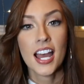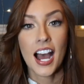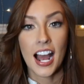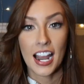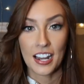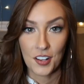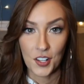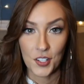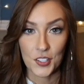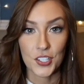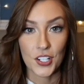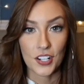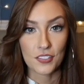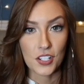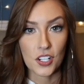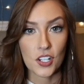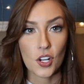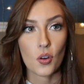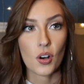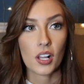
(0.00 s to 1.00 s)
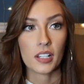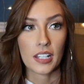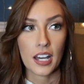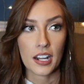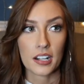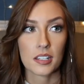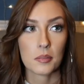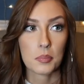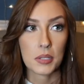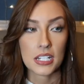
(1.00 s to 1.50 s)
I also have to note a
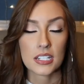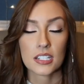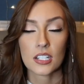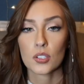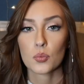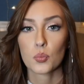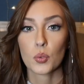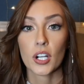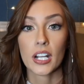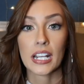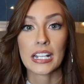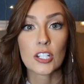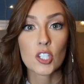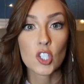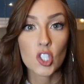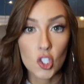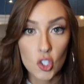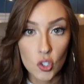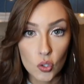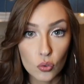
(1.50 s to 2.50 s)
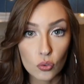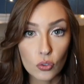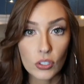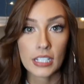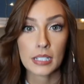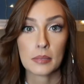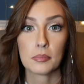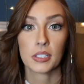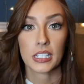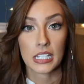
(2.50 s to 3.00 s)
lot of the pieces were
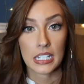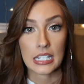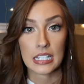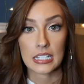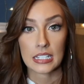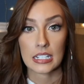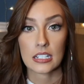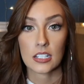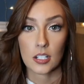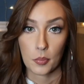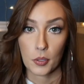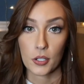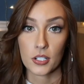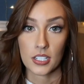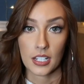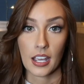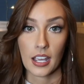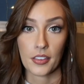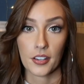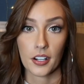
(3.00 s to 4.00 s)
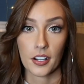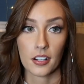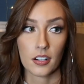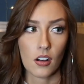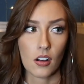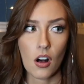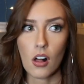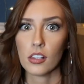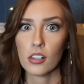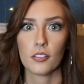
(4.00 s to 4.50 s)
extremely easy to put together,
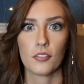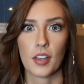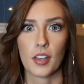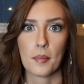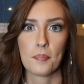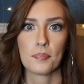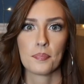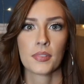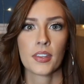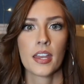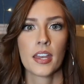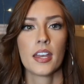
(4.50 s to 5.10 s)
all of them.